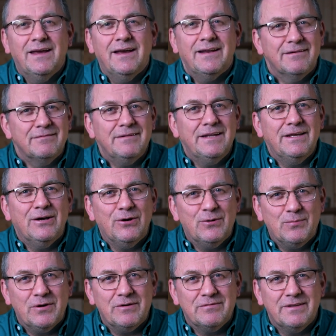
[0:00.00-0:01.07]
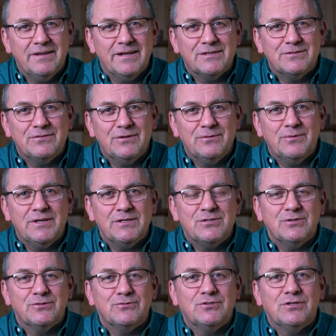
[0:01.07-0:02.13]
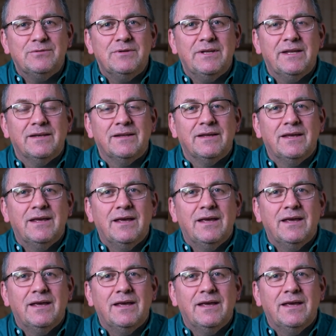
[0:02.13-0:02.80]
And I really hope over the next few weeks you'll tune in